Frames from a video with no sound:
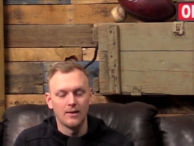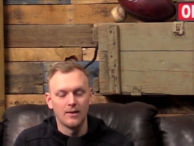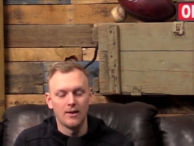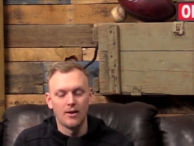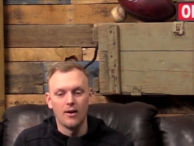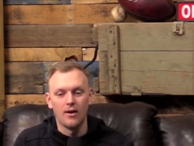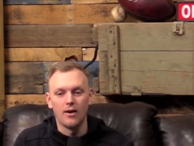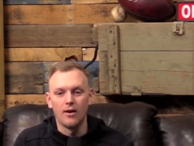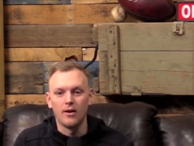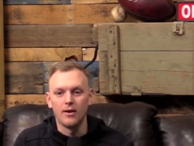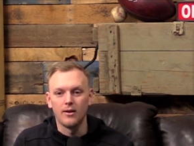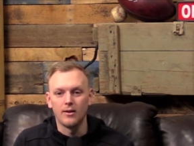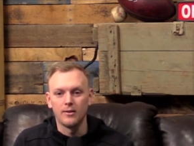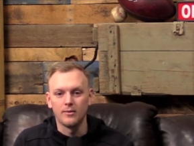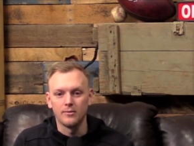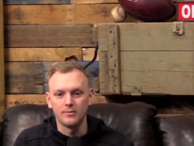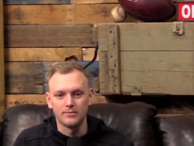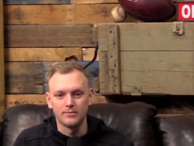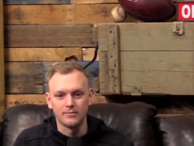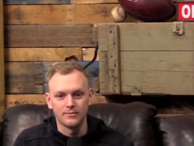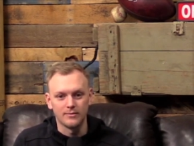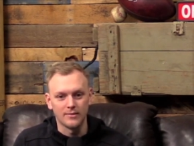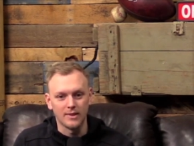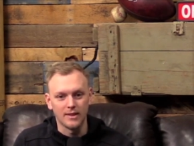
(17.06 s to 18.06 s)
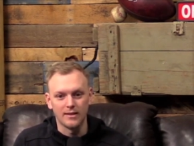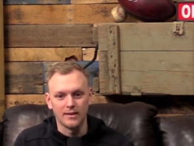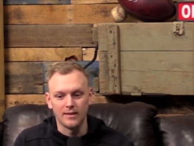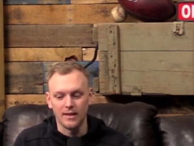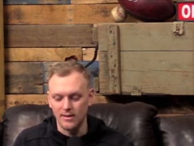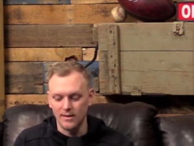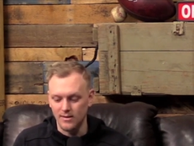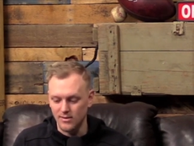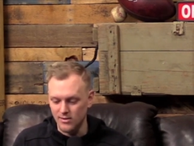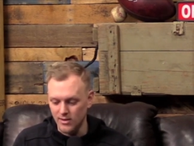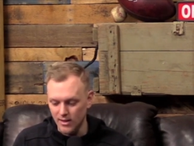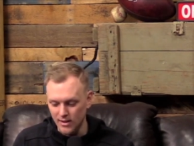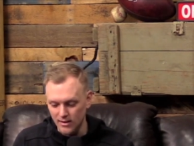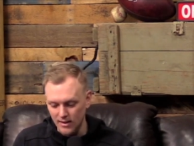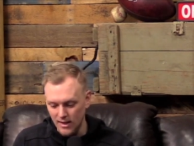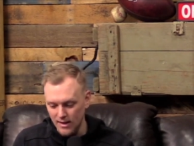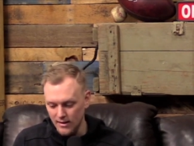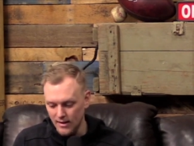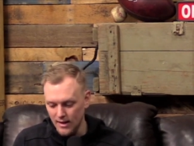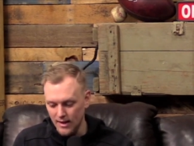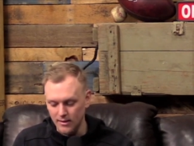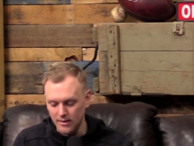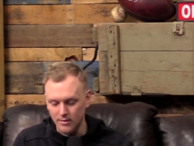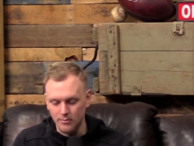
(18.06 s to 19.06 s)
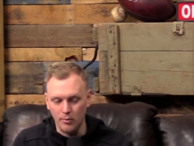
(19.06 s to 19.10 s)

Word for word: um, and they sit like that,